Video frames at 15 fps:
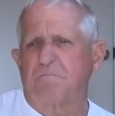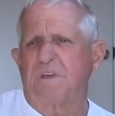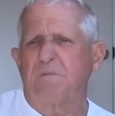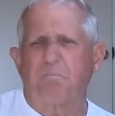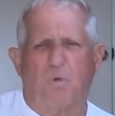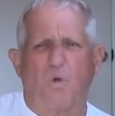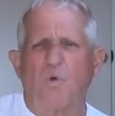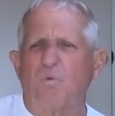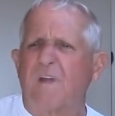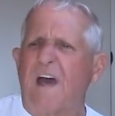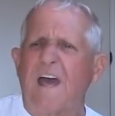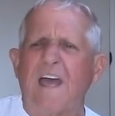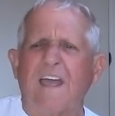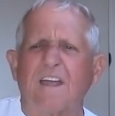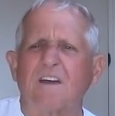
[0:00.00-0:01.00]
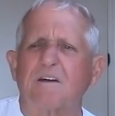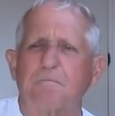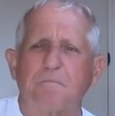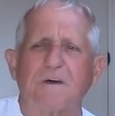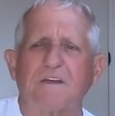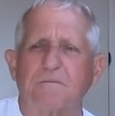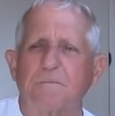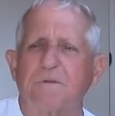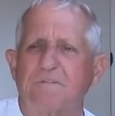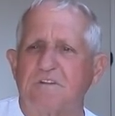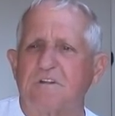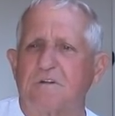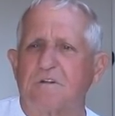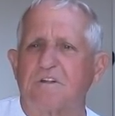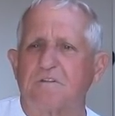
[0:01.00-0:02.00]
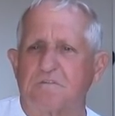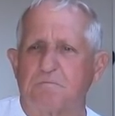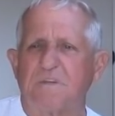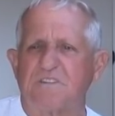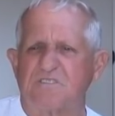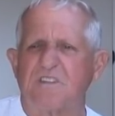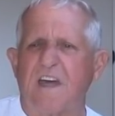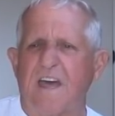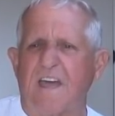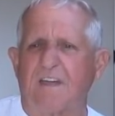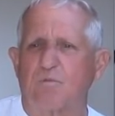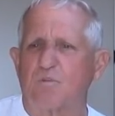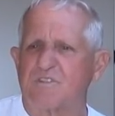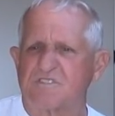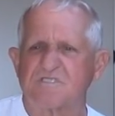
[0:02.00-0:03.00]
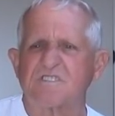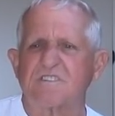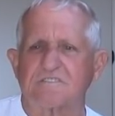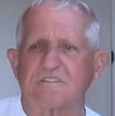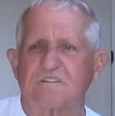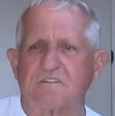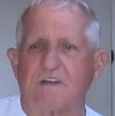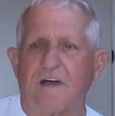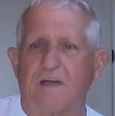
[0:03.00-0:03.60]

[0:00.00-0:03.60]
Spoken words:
be prone to hang up, basically. You know, just be snag resistant